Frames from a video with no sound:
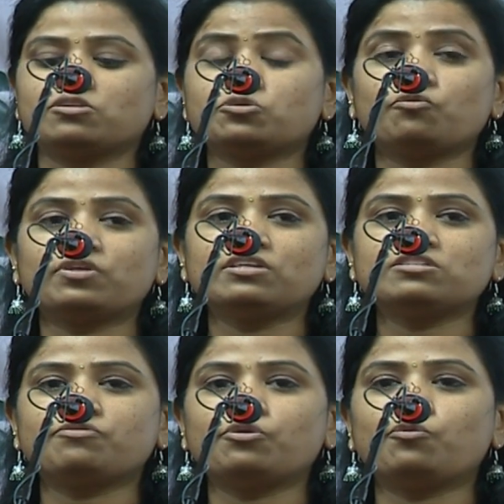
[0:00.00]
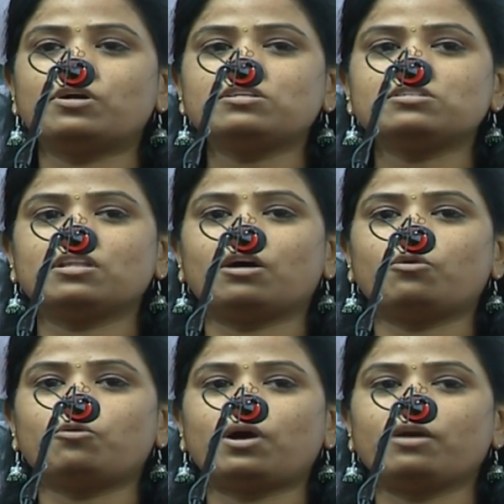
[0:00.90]
So with these few words,
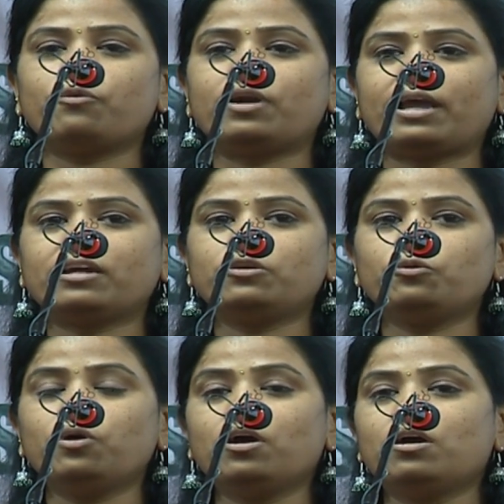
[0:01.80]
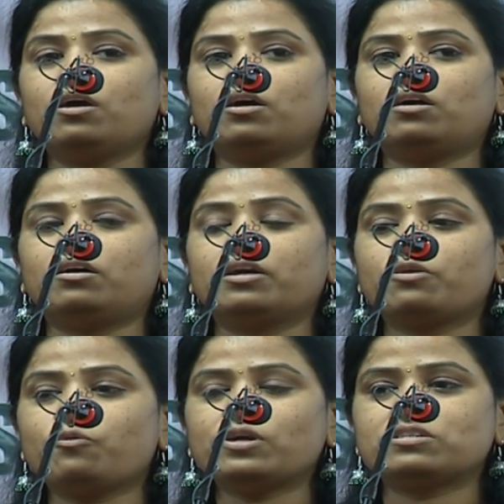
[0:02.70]
now I would like to
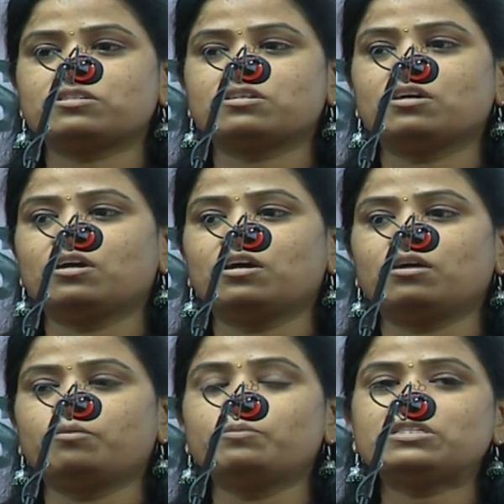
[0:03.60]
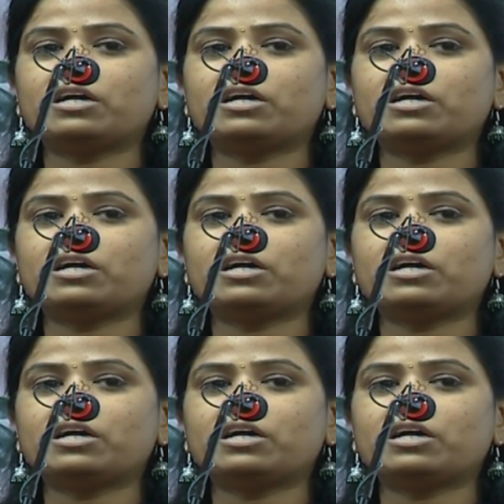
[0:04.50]
request Ms.